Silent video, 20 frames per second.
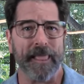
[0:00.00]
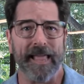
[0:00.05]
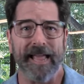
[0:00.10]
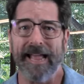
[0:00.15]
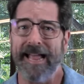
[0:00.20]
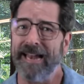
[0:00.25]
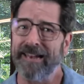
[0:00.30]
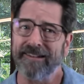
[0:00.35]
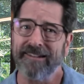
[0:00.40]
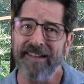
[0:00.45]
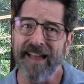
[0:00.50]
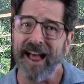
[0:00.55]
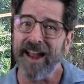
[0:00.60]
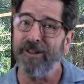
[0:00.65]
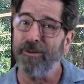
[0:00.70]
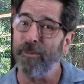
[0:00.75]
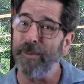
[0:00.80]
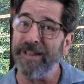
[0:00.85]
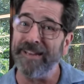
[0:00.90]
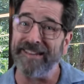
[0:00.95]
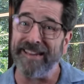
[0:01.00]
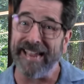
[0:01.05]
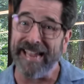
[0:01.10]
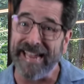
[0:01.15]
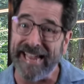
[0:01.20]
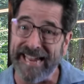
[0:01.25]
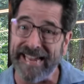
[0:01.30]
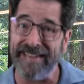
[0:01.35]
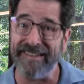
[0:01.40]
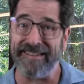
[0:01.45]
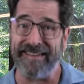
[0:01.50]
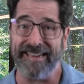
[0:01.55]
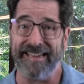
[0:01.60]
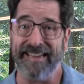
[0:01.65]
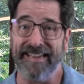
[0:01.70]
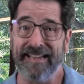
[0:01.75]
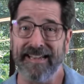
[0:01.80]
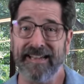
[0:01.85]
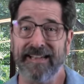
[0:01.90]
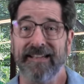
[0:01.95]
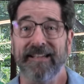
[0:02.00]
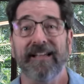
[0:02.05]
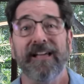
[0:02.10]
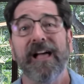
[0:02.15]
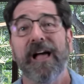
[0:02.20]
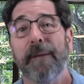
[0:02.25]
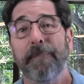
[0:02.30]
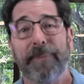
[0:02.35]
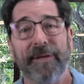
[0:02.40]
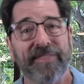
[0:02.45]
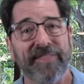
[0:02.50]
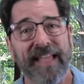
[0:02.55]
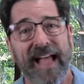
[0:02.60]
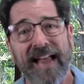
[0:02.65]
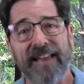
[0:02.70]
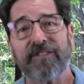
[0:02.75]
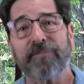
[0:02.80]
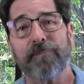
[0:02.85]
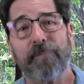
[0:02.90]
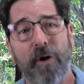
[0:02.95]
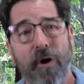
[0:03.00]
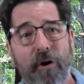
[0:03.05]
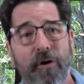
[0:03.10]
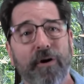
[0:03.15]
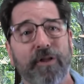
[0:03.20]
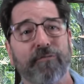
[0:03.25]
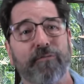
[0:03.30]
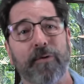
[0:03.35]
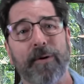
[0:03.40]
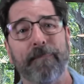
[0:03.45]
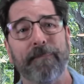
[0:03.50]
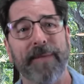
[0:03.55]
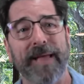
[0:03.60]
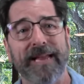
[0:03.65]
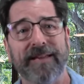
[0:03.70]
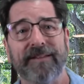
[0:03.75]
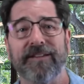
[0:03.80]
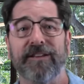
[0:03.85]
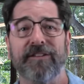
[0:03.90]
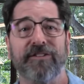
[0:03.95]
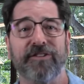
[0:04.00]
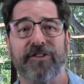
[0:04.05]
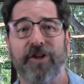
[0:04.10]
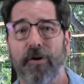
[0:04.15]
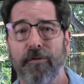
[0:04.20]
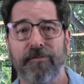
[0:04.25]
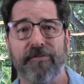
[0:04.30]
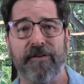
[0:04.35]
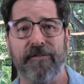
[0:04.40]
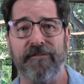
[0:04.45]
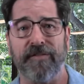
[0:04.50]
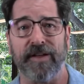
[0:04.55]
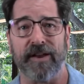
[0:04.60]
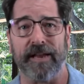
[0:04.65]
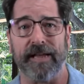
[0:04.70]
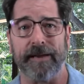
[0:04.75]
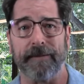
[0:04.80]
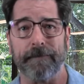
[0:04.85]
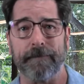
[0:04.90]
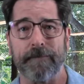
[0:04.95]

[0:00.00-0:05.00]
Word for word: It's not always easy, but that's part of what makes it so fulfilling.